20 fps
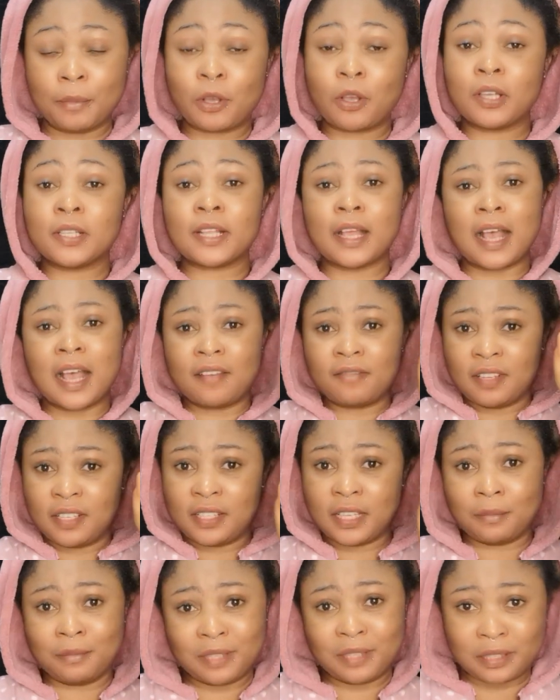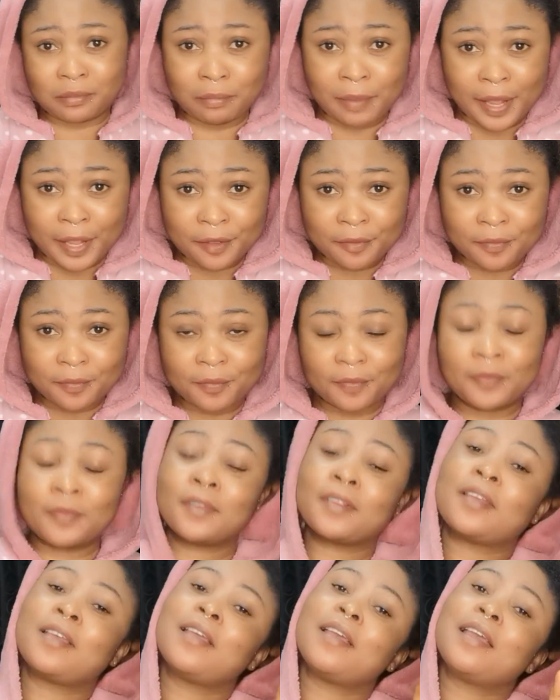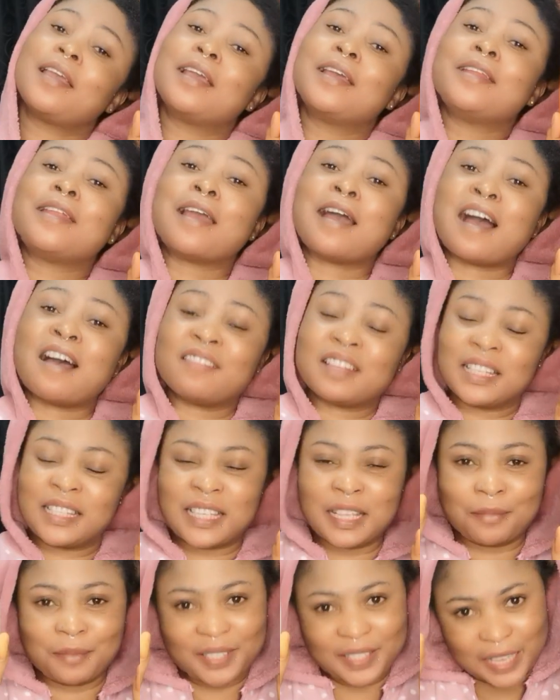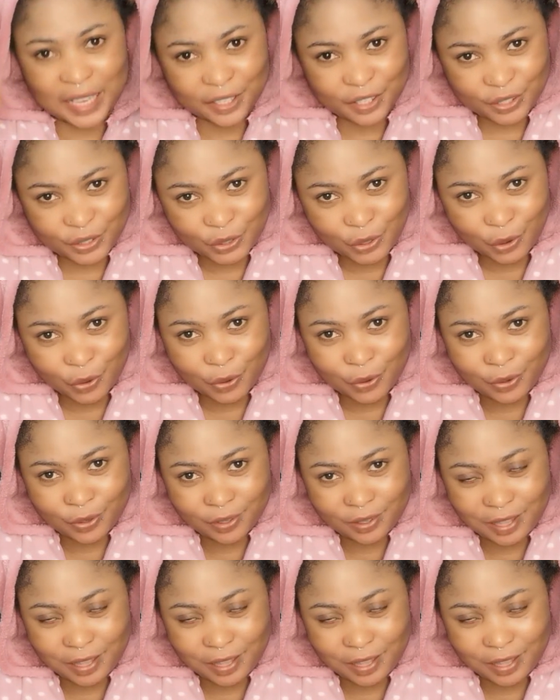because they have the same smell, they have the same texture.